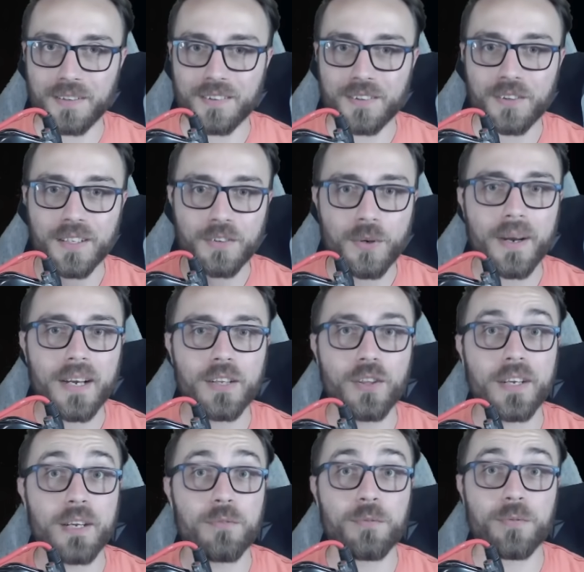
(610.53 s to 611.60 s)
So let's go ahead and
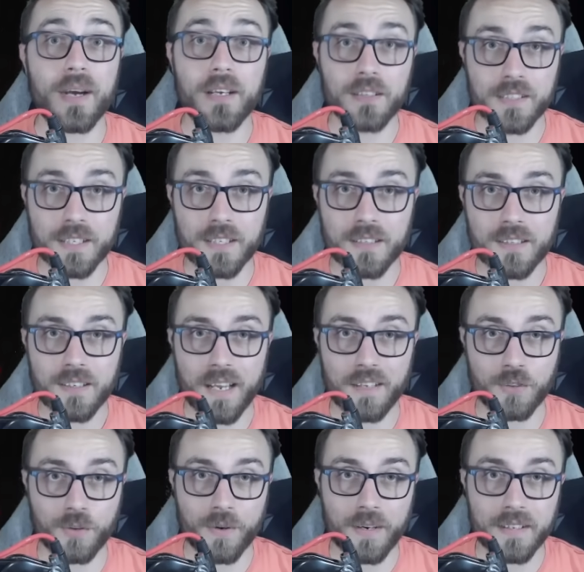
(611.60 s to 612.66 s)
look at frailty as a
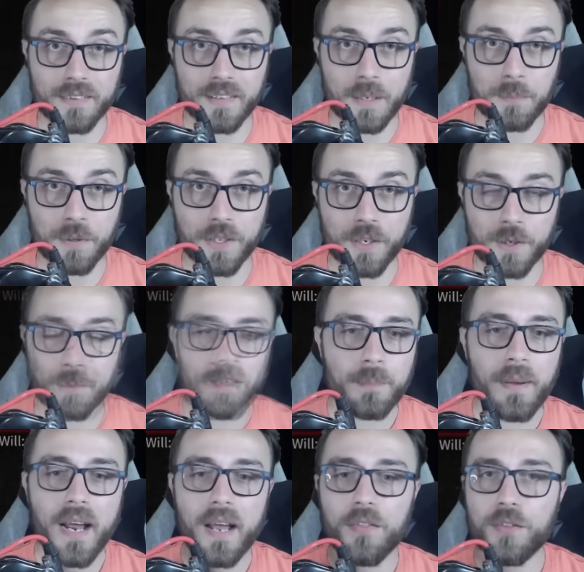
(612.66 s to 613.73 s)
great example here.
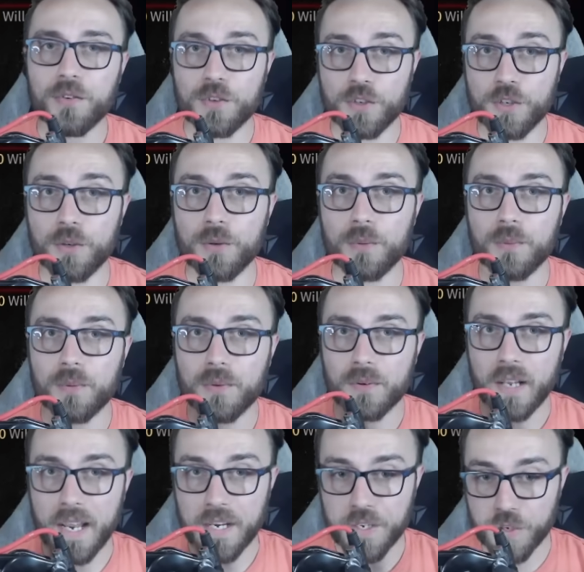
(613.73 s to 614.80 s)
Path 2,
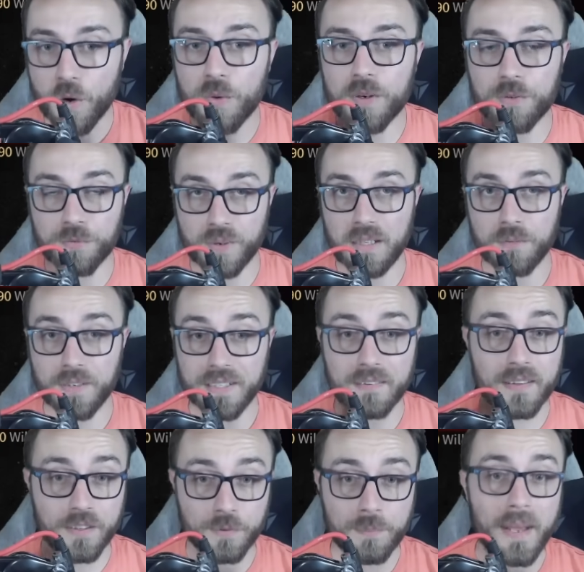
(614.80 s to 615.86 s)
a node of relevance,
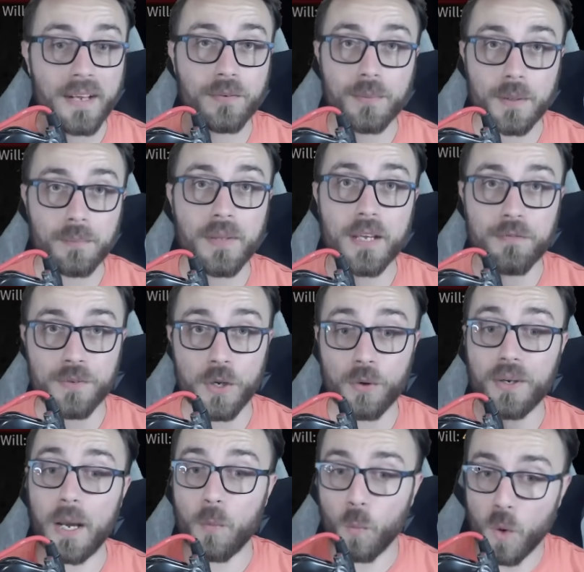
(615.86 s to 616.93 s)
this maximum life node.
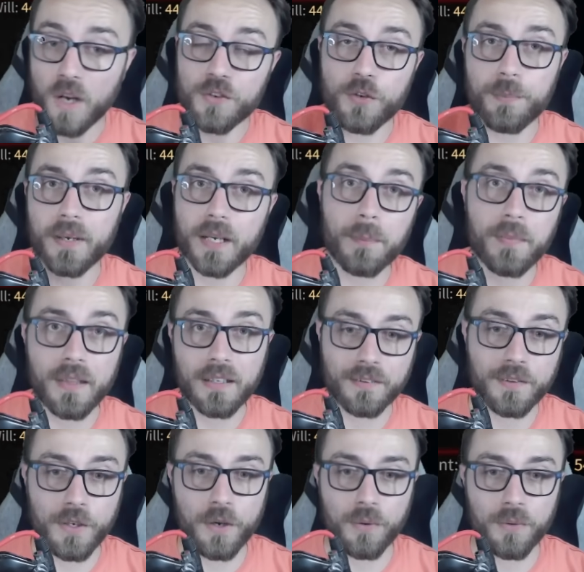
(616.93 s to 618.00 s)
I want to pick up this
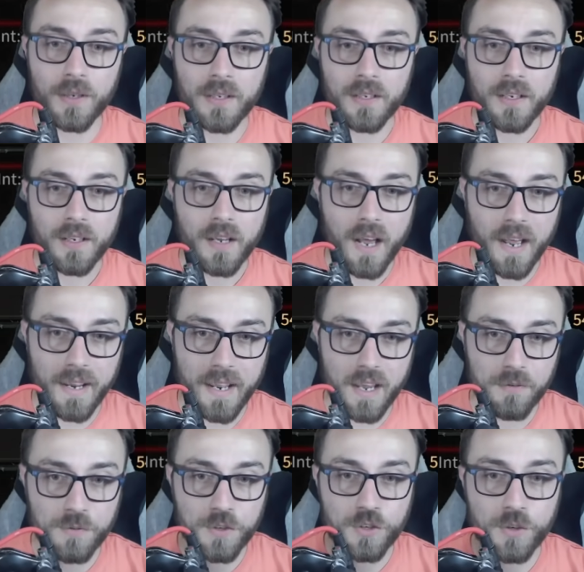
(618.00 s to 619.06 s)
node. I
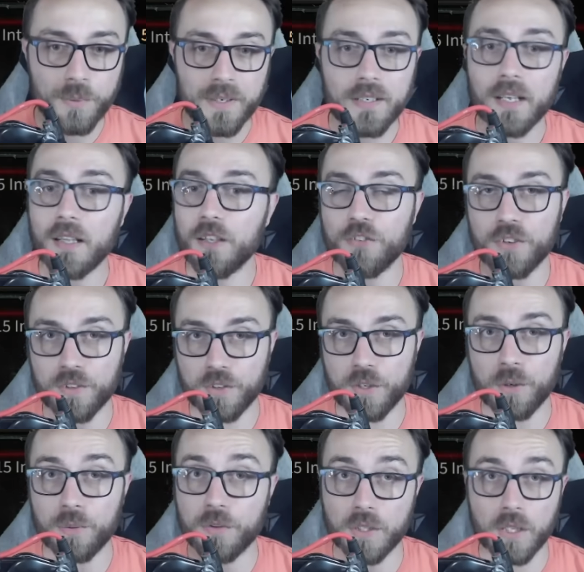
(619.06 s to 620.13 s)
have two intelligence
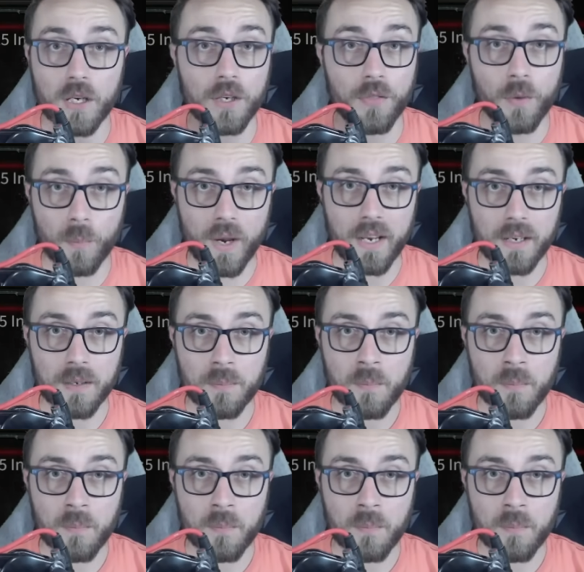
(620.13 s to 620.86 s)
nodes along the way.